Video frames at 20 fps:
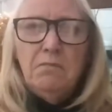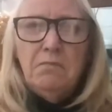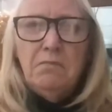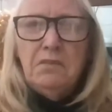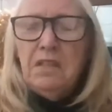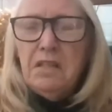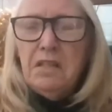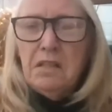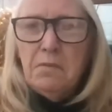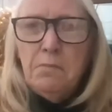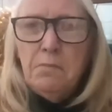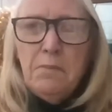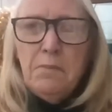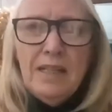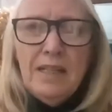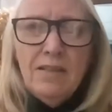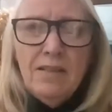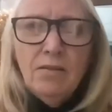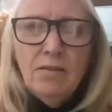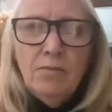this
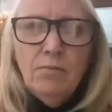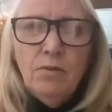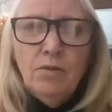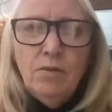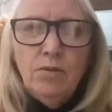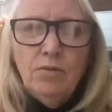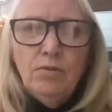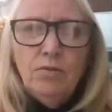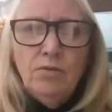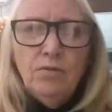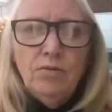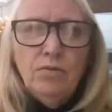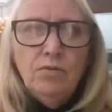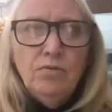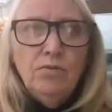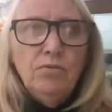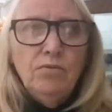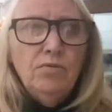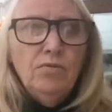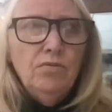medium
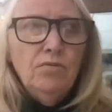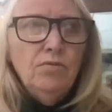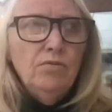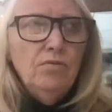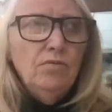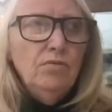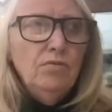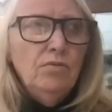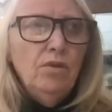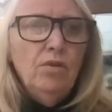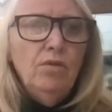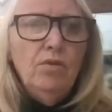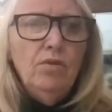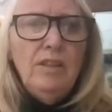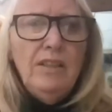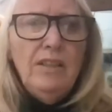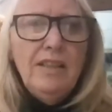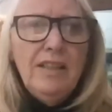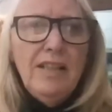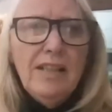who who
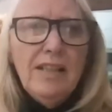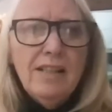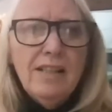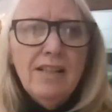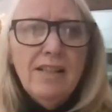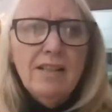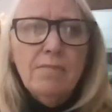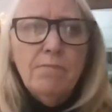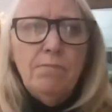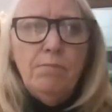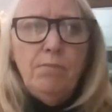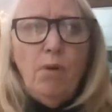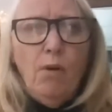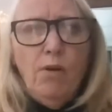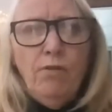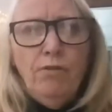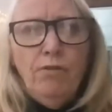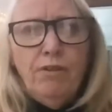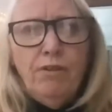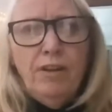Lisa's
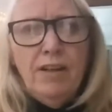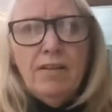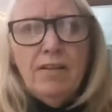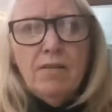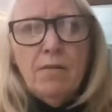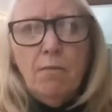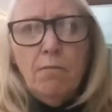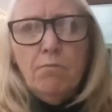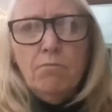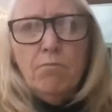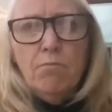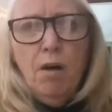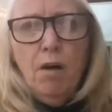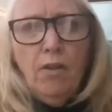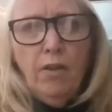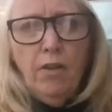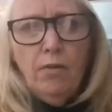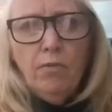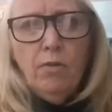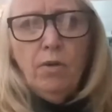boyfriend's
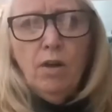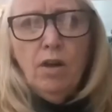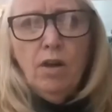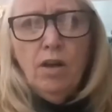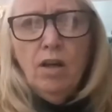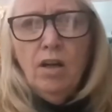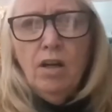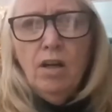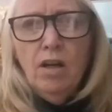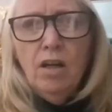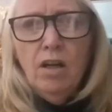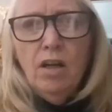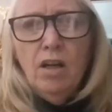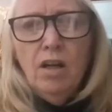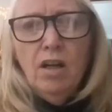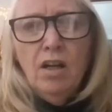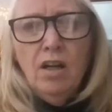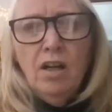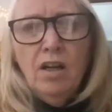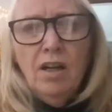mother were.
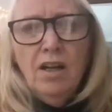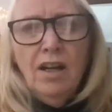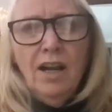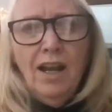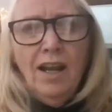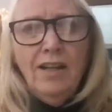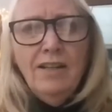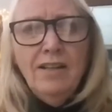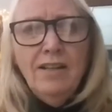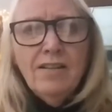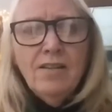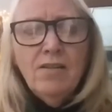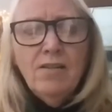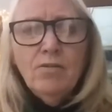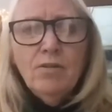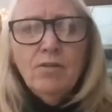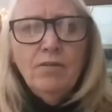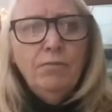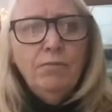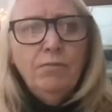And it
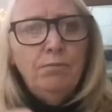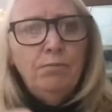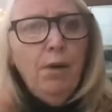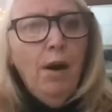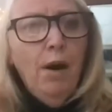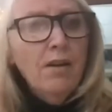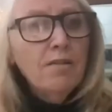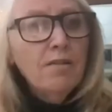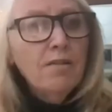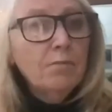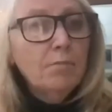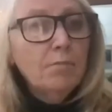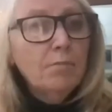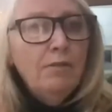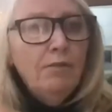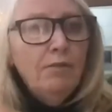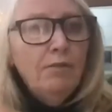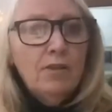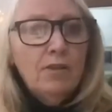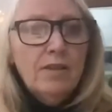sort of puzzled
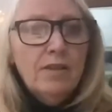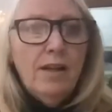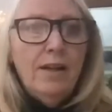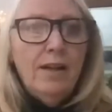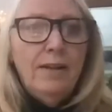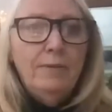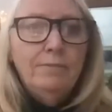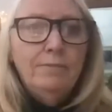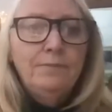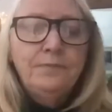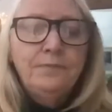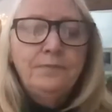me for a time.